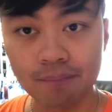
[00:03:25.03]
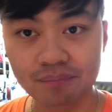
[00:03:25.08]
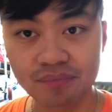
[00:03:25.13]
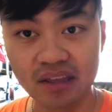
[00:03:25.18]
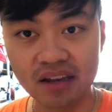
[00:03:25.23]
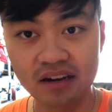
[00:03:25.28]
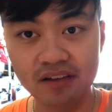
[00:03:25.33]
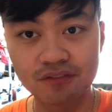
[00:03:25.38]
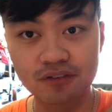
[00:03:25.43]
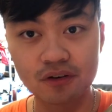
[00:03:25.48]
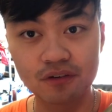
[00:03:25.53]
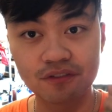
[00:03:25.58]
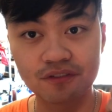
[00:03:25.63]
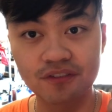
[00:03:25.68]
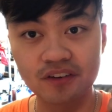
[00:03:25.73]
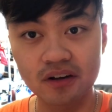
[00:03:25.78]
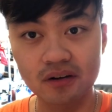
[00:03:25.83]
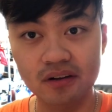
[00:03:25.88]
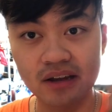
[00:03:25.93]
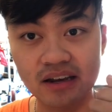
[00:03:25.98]
And if you
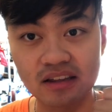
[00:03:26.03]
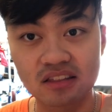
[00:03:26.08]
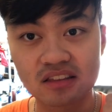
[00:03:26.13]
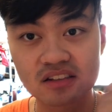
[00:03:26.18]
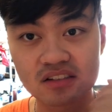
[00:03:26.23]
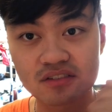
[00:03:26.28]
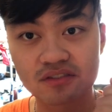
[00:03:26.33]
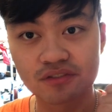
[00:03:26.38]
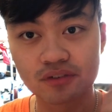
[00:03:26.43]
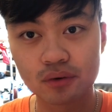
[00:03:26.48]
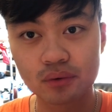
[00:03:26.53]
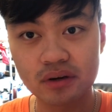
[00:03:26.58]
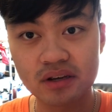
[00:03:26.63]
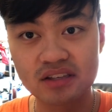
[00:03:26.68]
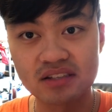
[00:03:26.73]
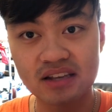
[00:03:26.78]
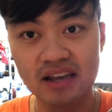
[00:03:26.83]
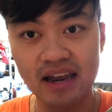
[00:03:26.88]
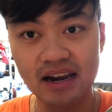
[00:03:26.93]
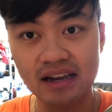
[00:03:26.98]
feel like this flute is
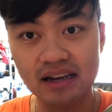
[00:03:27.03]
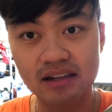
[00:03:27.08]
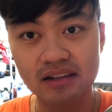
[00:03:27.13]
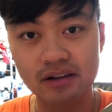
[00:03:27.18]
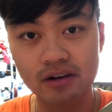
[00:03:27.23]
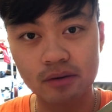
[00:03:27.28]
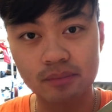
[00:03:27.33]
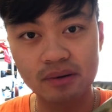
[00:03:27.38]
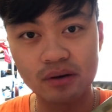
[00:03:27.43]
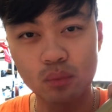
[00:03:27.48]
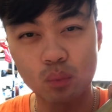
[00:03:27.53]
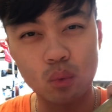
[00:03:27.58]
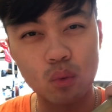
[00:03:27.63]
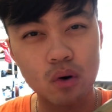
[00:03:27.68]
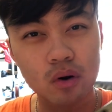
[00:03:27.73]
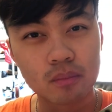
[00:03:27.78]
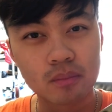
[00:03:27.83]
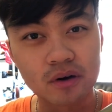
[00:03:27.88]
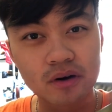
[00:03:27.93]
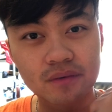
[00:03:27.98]
getting a little bit
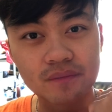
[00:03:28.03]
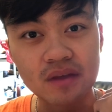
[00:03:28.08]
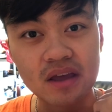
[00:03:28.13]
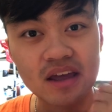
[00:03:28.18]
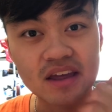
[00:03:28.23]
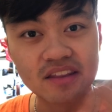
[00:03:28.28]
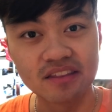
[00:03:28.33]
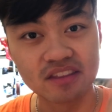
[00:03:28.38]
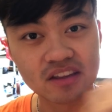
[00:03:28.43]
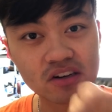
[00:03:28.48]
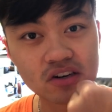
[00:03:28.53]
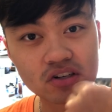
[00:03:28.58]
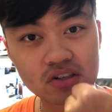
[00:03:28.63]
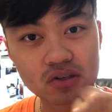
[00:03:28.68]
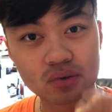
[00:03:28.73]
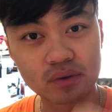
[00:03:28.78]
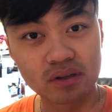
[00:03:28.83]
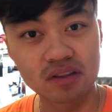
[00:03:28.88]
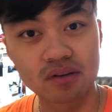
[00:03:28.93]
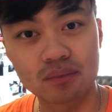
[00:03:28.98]
warmer, then you're
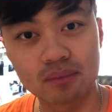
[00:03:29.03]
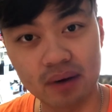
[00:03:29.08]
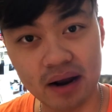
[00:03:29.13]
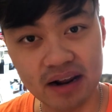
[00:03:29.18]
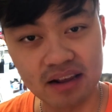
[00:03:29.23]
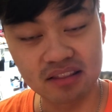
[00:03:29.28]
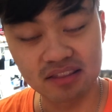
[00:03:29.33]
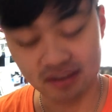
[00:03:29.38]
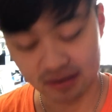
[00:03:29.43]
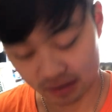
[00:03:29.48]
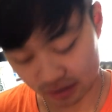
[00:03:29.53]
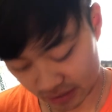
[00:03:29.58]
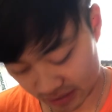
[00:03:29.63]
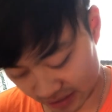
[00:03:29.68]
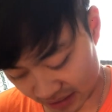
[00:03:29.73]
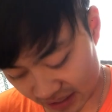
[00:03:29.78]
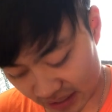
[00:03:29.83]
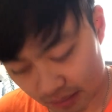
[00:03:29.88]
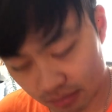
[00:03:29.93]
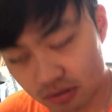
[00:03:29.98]
doing the right thing. You're gonna
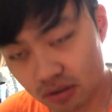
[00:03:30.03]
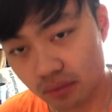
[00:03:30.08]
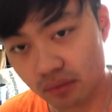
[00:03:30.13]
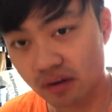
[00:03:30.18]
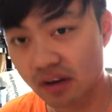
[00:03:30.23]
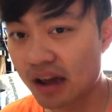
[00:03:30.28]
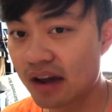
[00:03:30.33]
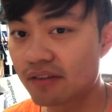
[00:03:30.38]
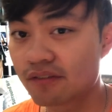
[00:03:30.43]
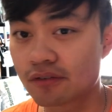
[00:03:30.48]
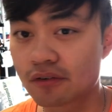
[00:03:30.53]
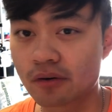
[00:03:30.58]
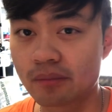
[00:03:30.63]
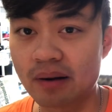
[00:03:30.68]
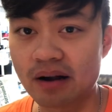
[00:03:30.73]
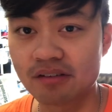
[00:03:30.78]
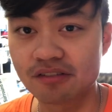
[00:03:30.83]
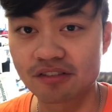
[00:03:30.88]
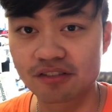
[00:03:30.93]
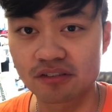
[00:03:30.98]
keep doing that for
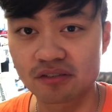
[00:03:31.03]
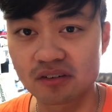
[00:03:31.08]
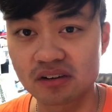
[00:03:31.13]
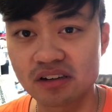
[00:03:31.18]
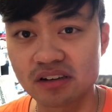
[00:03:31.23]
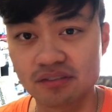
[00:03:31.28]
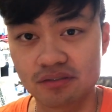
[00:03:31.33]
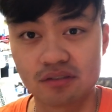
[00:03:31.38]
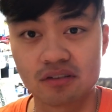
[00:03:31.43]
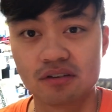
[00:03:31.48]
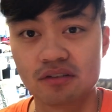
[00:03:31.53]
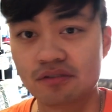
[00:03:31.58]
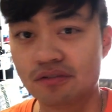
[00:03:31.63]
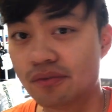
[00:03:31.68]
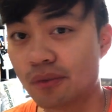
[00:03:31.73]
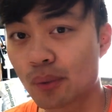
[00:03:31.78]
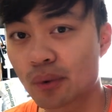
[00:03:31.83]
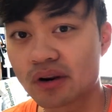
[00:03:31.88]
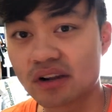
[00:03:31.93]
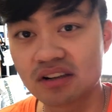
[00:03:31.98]
about 30 to
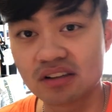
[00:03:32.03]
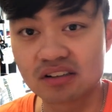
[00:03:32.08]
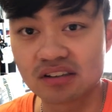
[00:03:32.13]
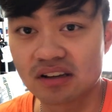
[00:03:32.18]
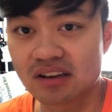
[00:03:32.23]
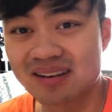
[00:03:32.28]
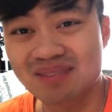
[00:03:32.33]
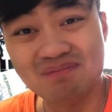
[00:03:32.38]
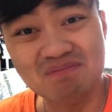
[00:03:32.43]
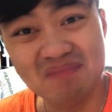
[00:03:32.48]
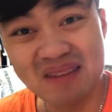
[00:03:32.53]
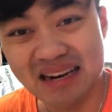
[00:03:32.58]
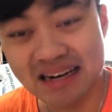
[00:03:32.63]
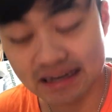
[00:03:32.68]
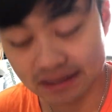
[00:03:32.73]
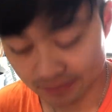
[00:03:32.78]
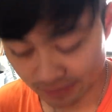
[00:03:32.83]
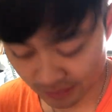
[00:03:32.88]
40 to a minute